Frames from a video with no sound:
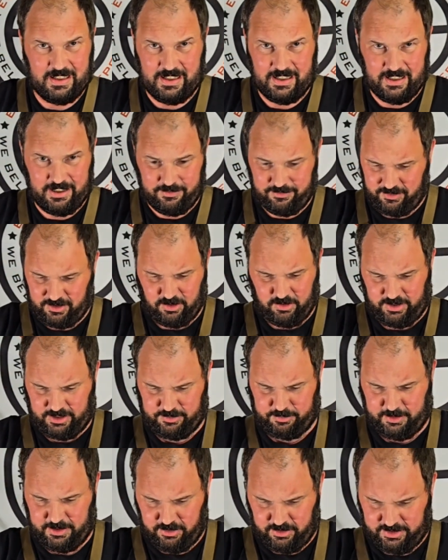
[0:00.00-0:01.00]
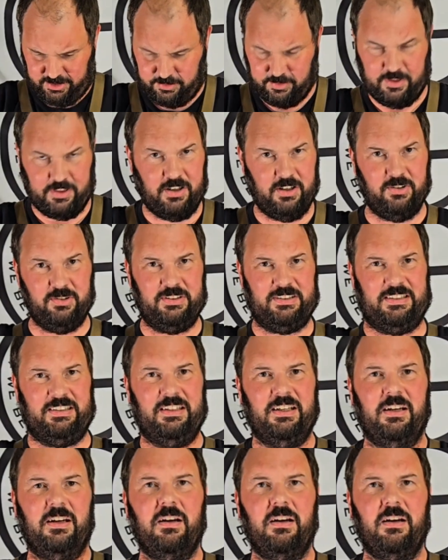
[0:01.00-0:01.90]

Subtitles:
I have no experience with those.